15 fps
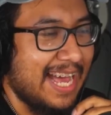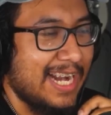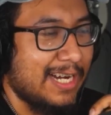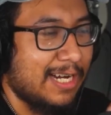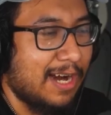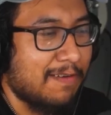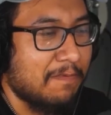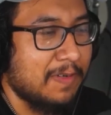a
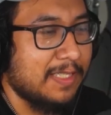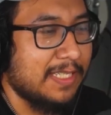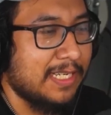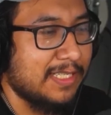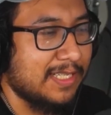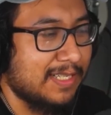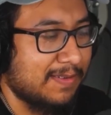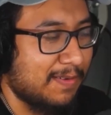
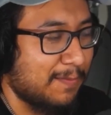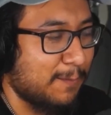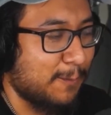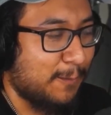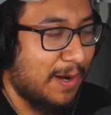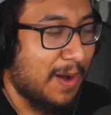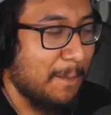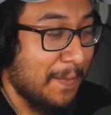conversation of,
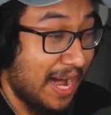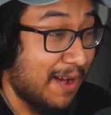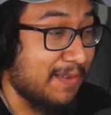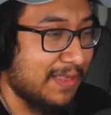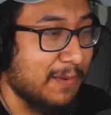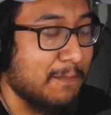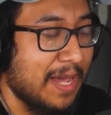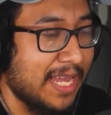about
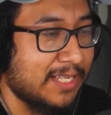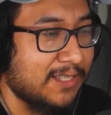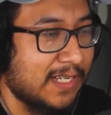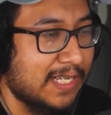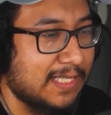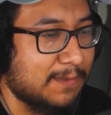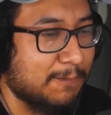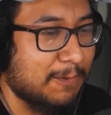the
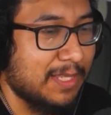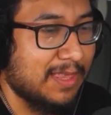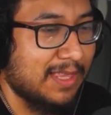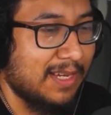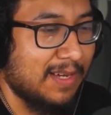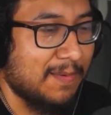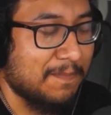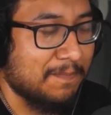Matrix with
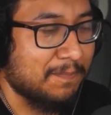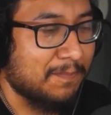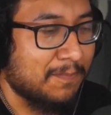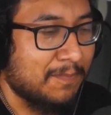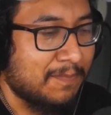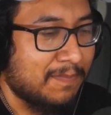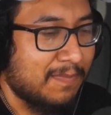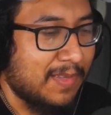um
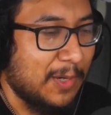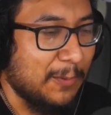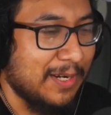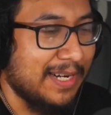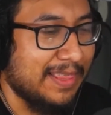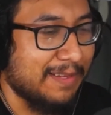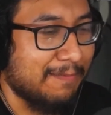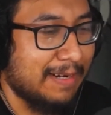one
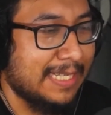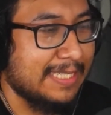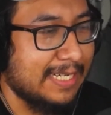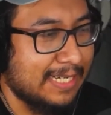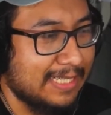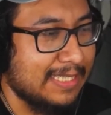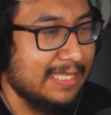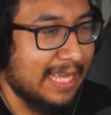of the
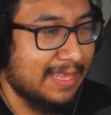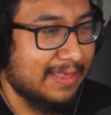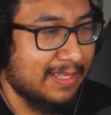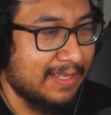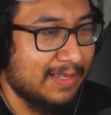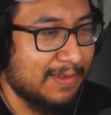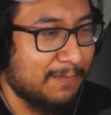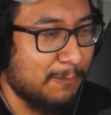residents at
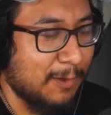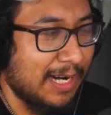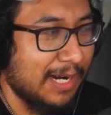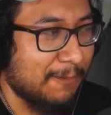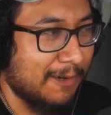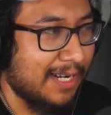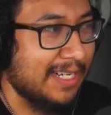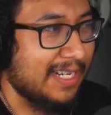the where I
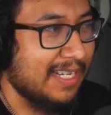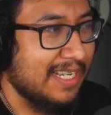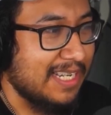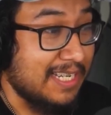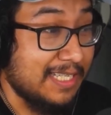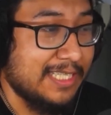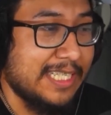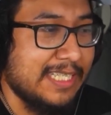work,
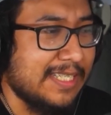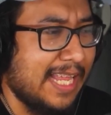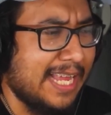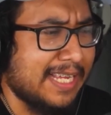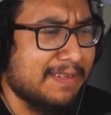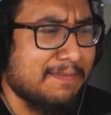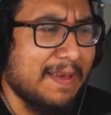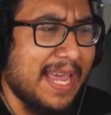and she's
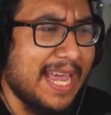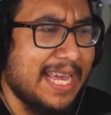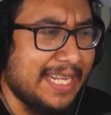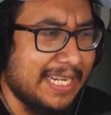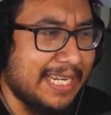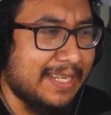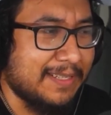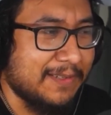like
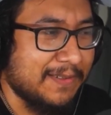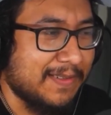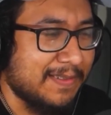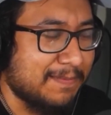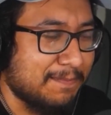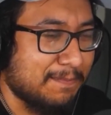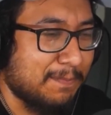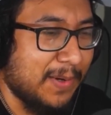80, dude.
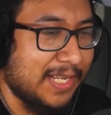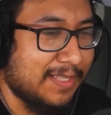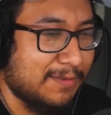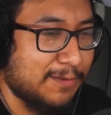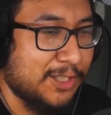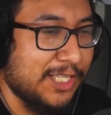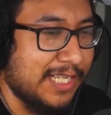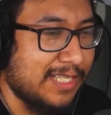But
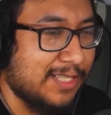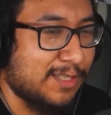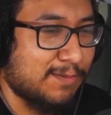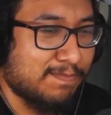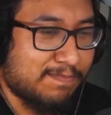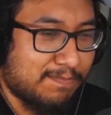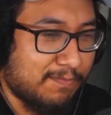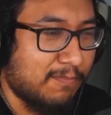she's
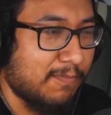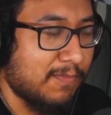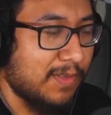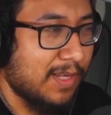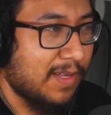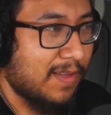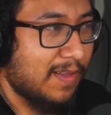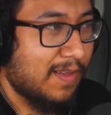that's my
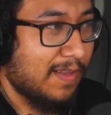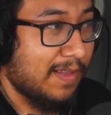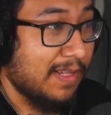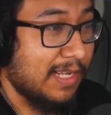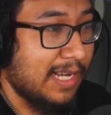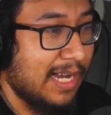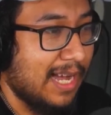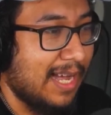aunt.
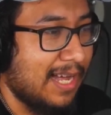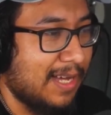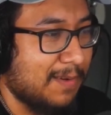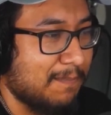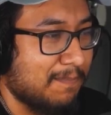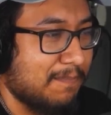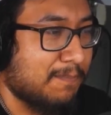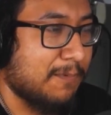
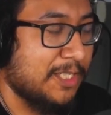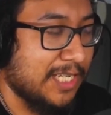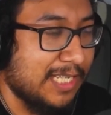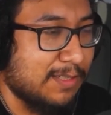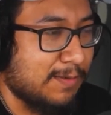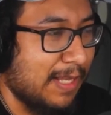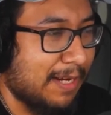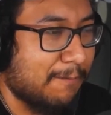Um,
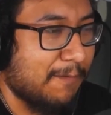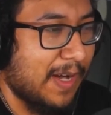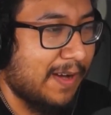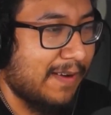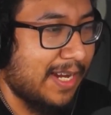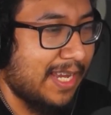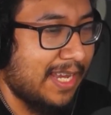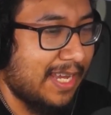she's like
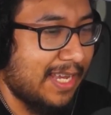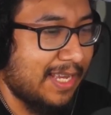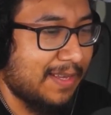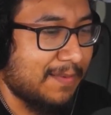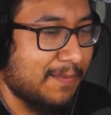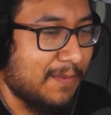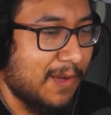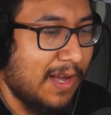
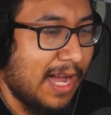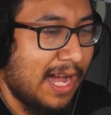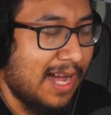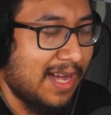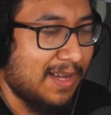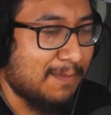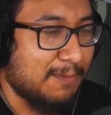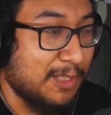very
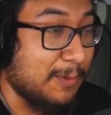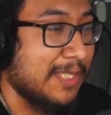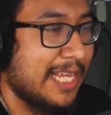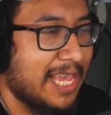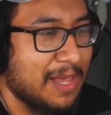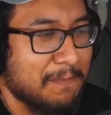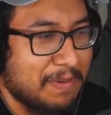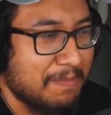uh, she was a
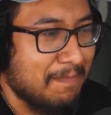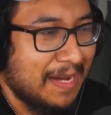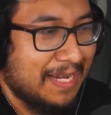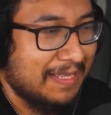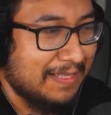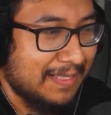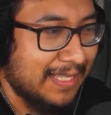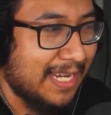hippie back
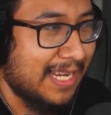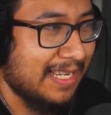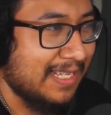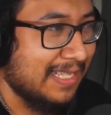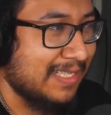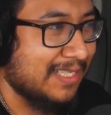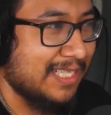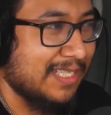in the day,
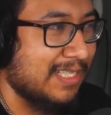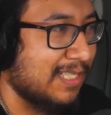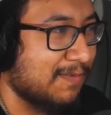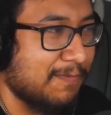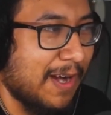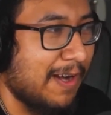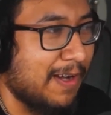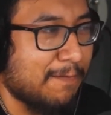and she's just
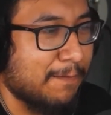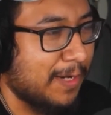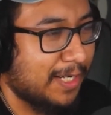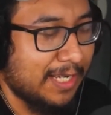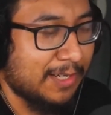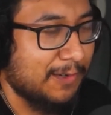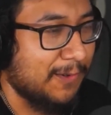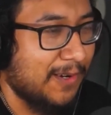very
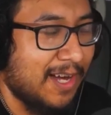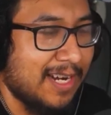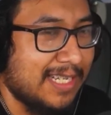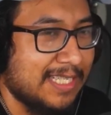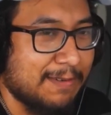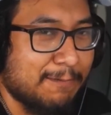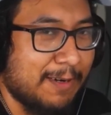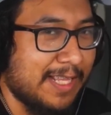fucking cool.
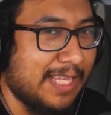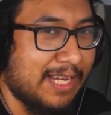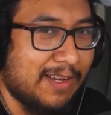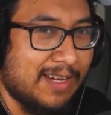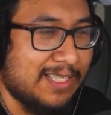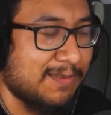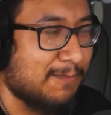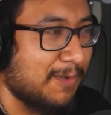Honestly, really
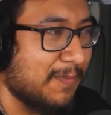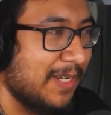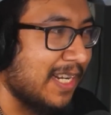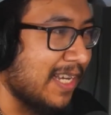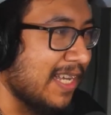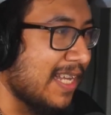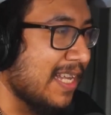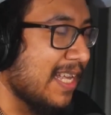awesome woman.
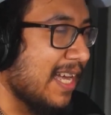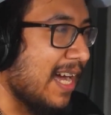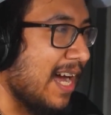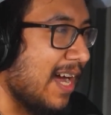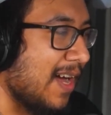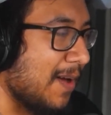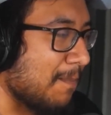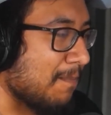
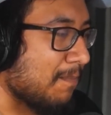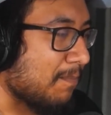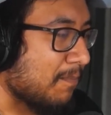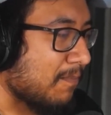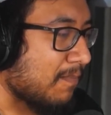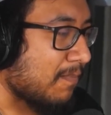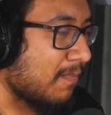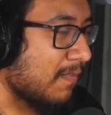Um,
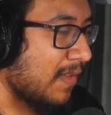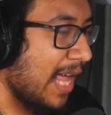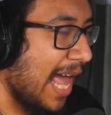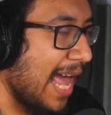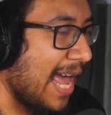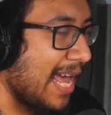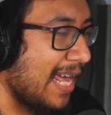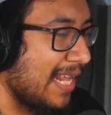
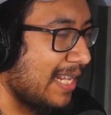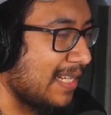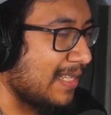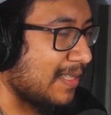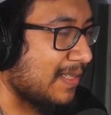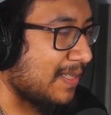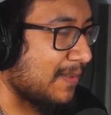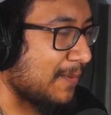
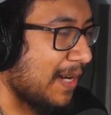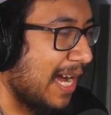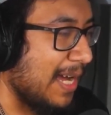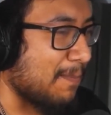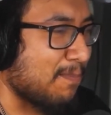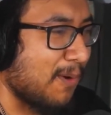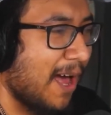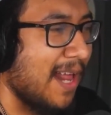and I
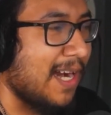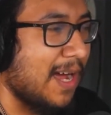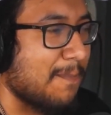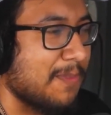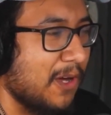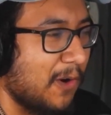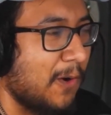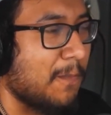brought up
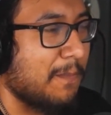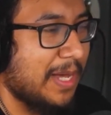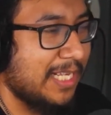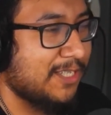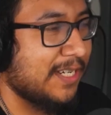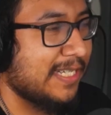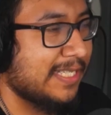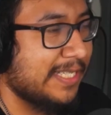the whole
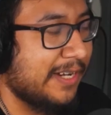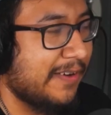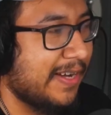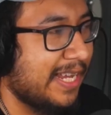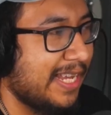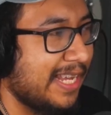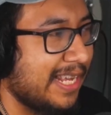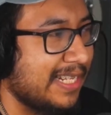Matrix
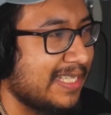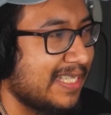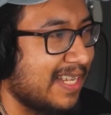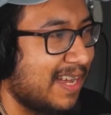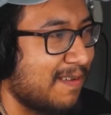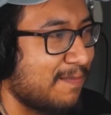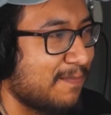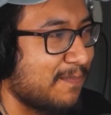theory and
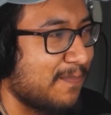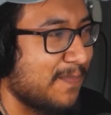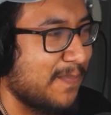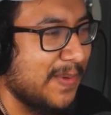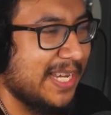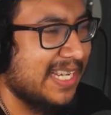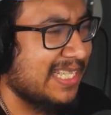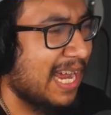stuff
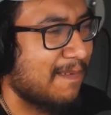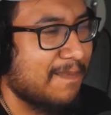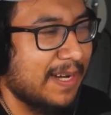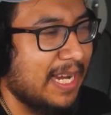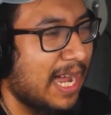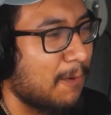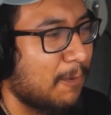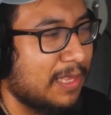because I
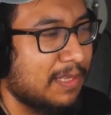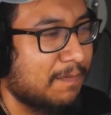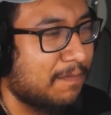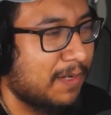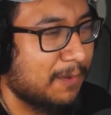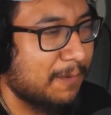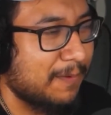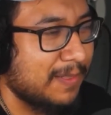forgot what the
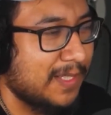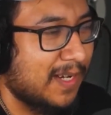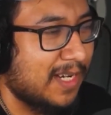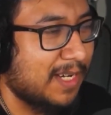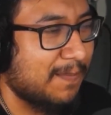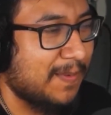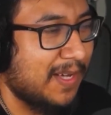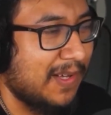fuck we were
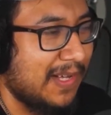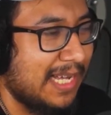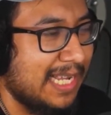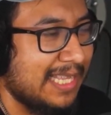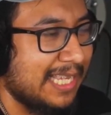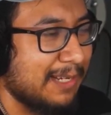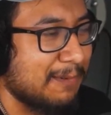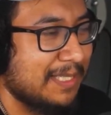talking about. I
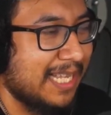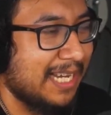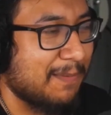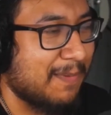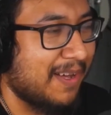think it was like about